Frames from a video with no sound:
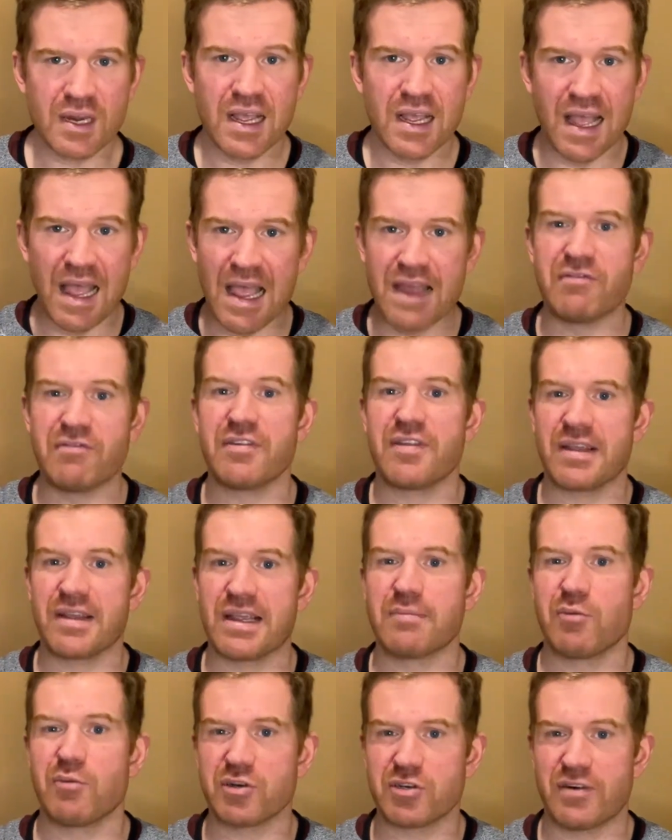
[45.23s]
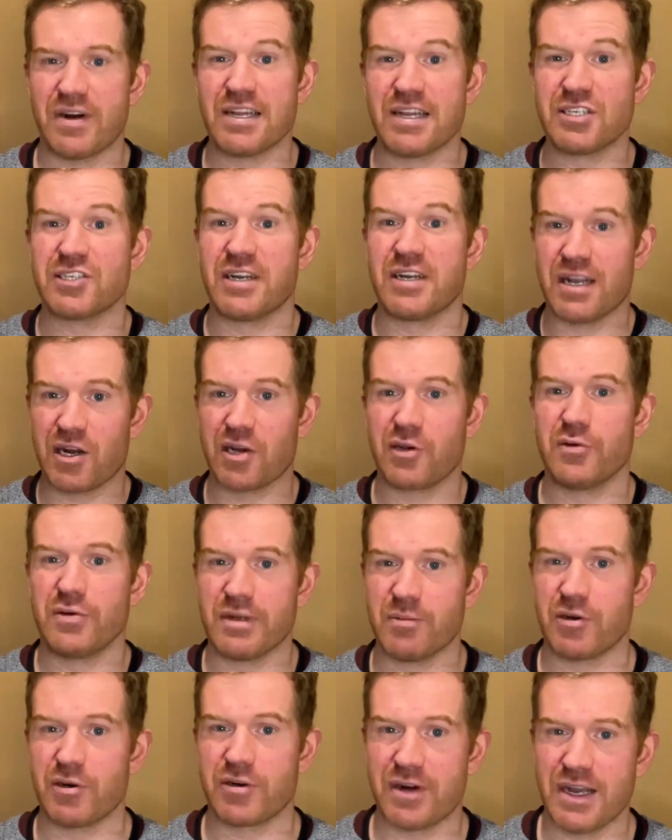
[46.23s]
Everything in moderation, including
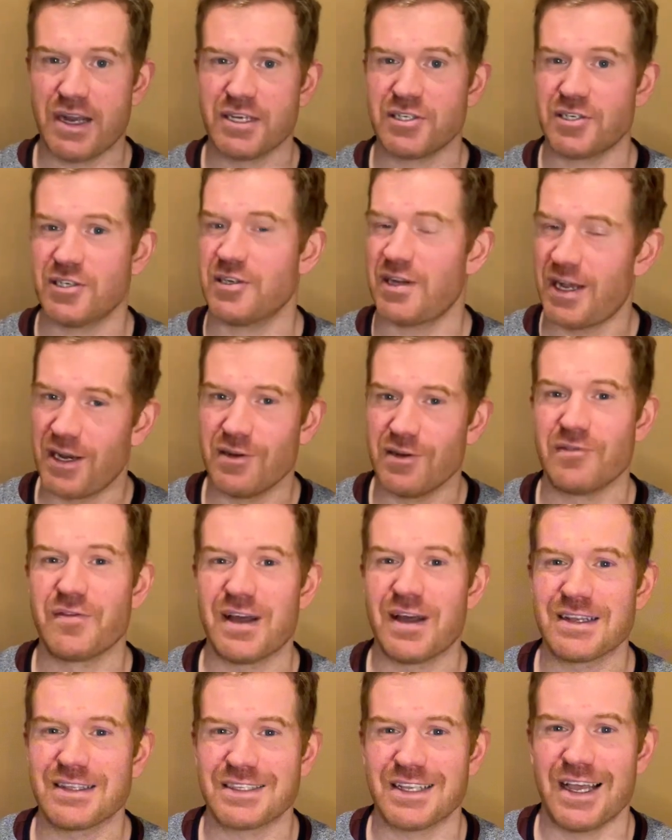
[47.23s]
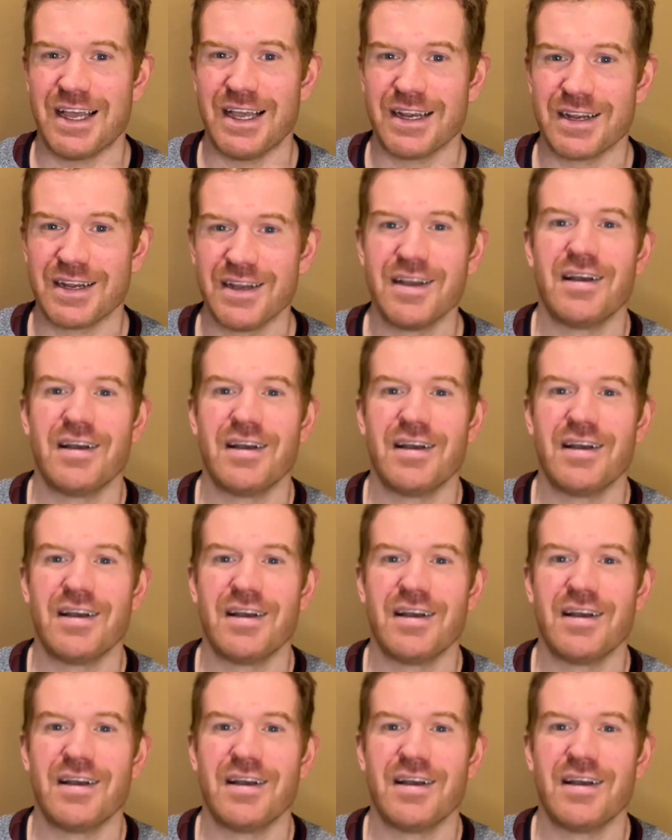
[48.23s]
moderation. I love that saying.